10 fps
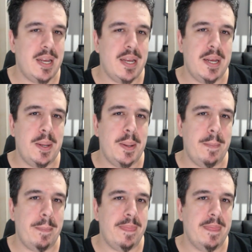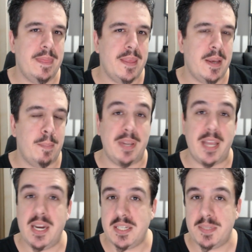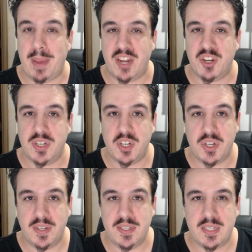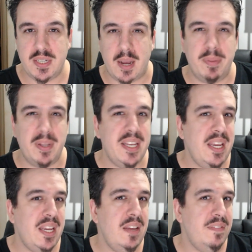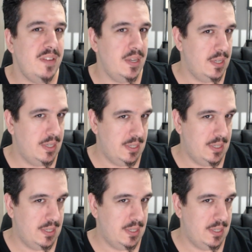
The Blender's Batch editions, I believe,